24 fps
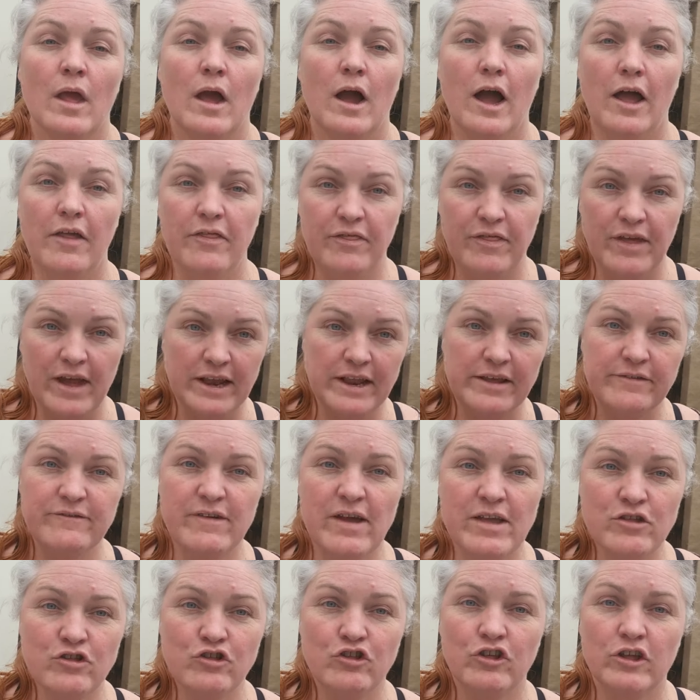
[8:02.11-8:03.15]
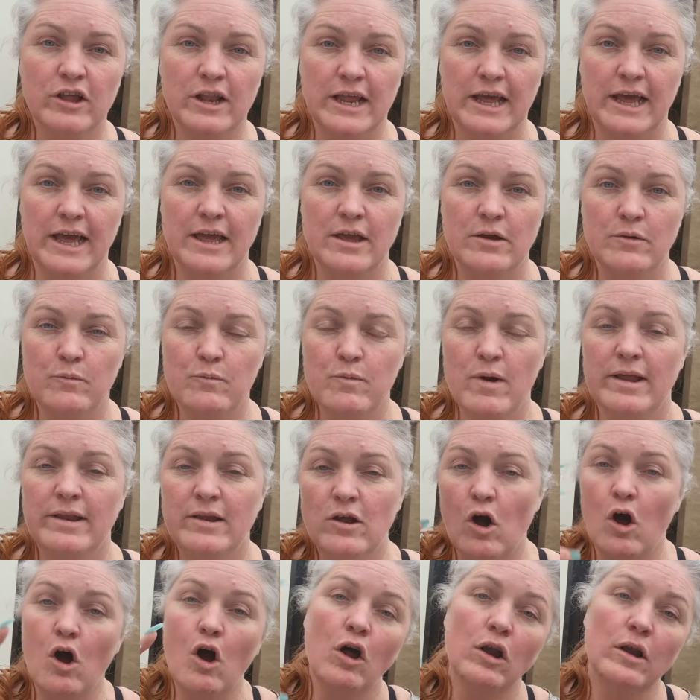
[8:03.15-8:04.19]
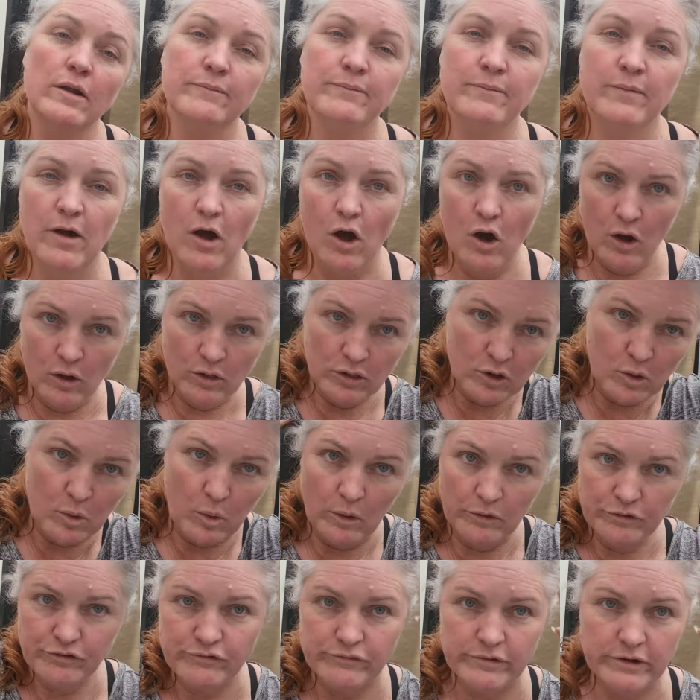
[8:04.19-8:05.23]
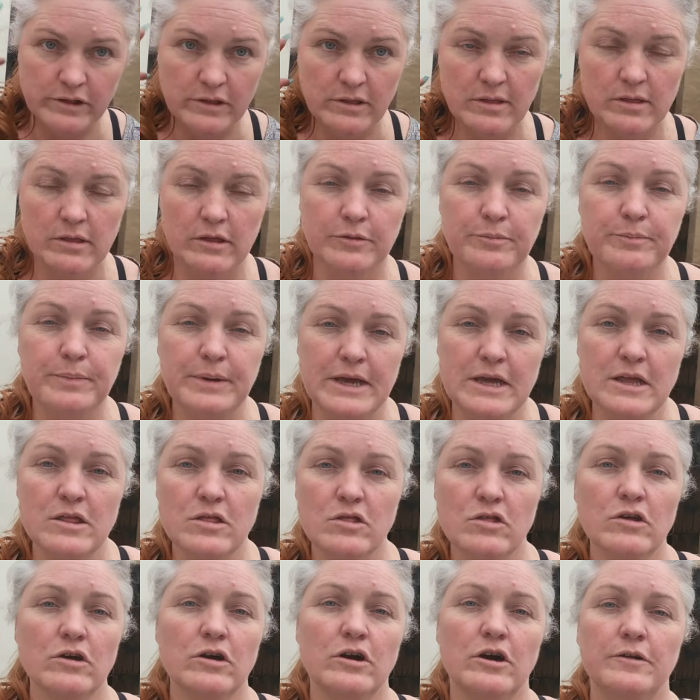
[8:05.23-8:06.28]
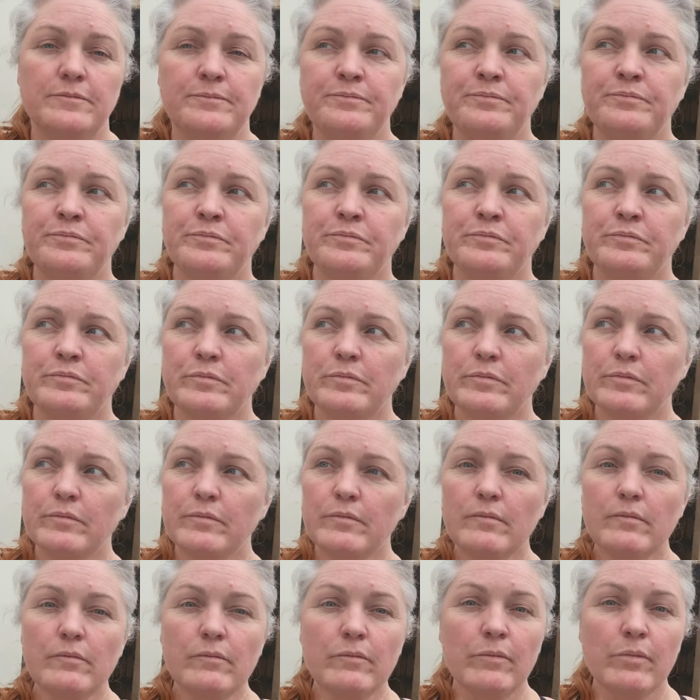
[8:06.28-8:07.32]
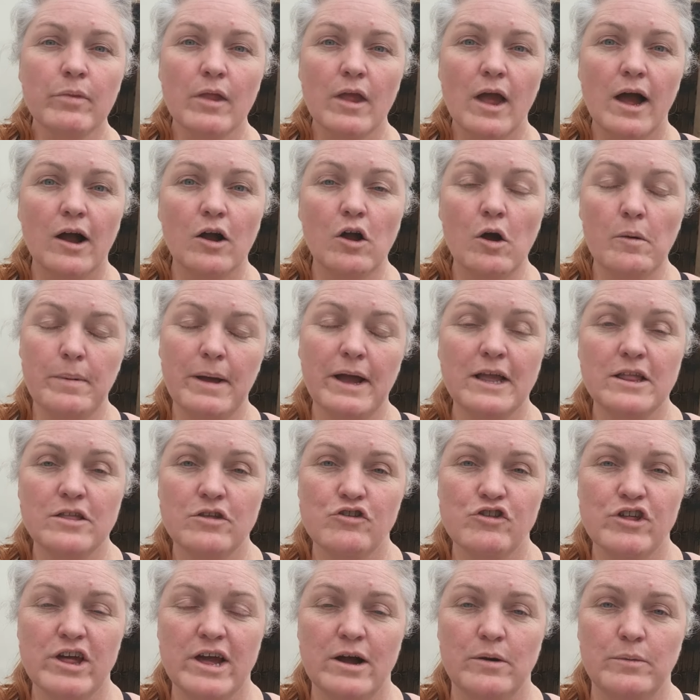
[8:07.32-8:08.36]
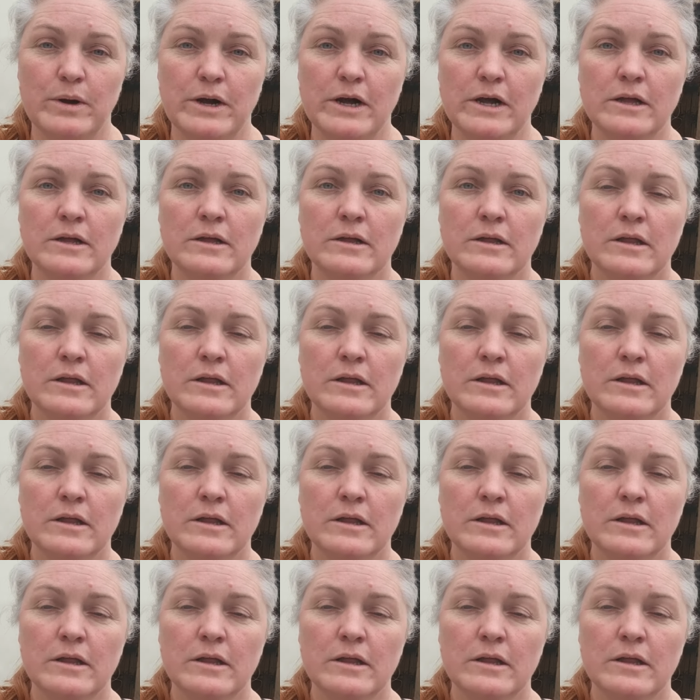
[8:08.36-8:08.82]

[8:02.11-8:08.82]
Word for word: And then eventually, when all of all quadrants had been done, I got back in the shower